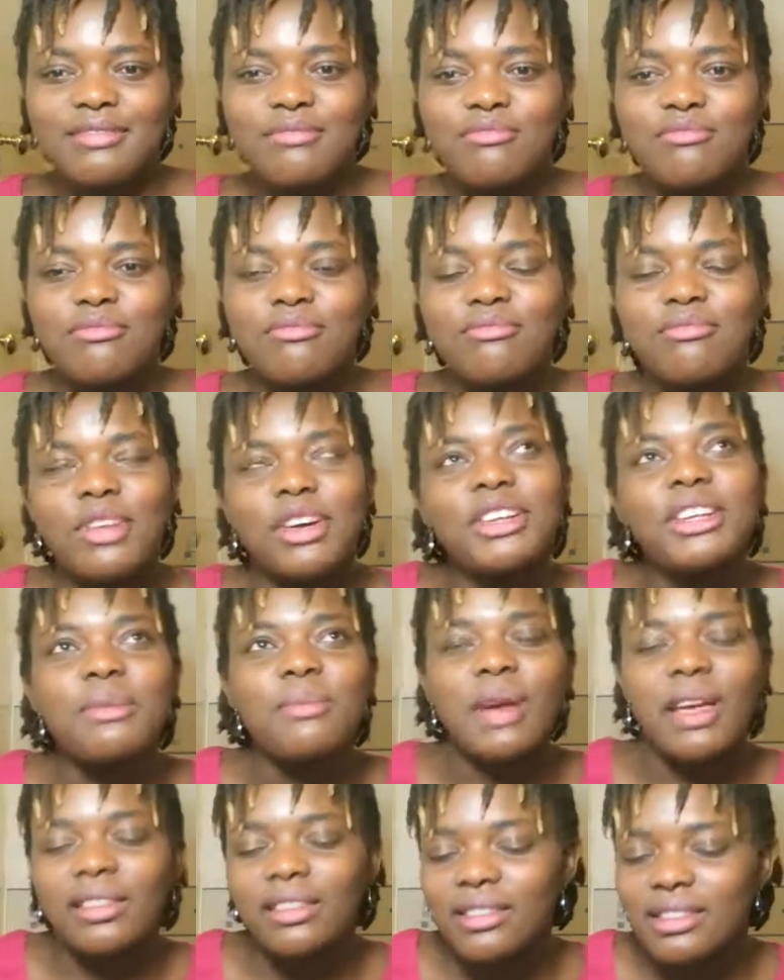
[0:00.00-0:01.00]

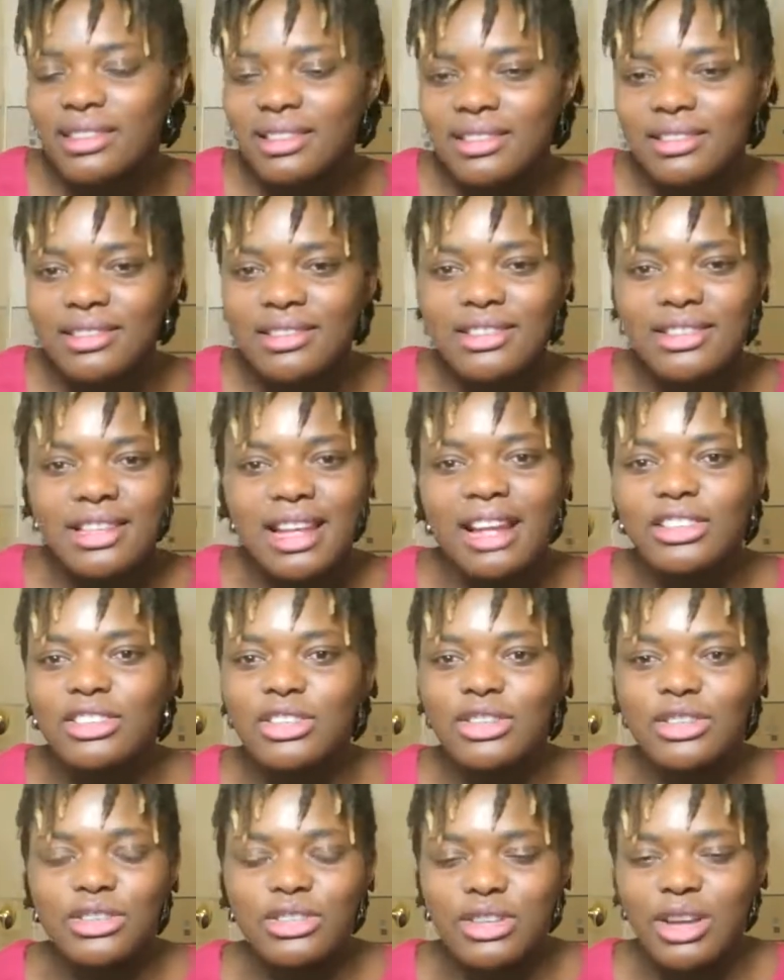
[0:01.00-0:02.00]
monuments and
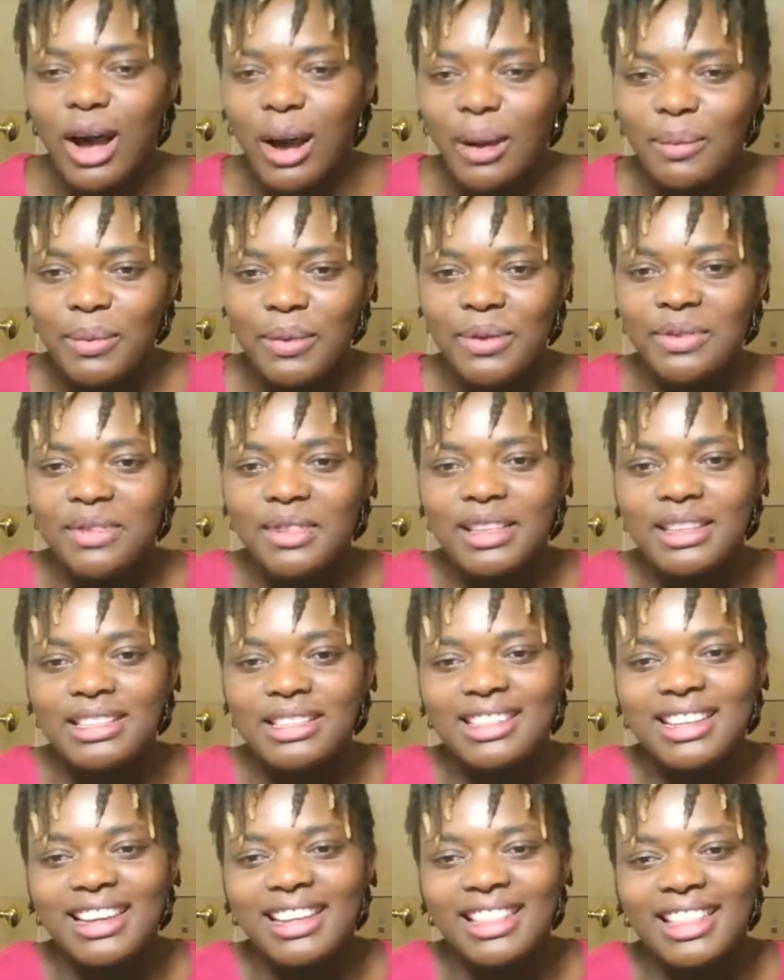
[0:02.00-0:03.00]
statues up and
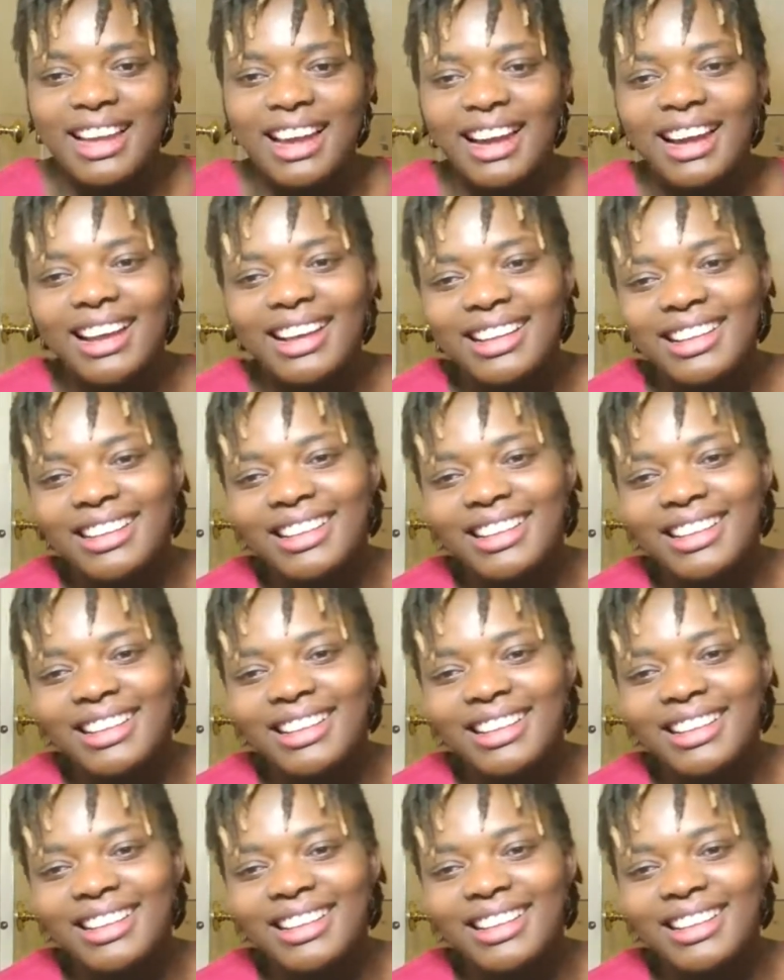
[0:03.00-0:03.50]
things like that.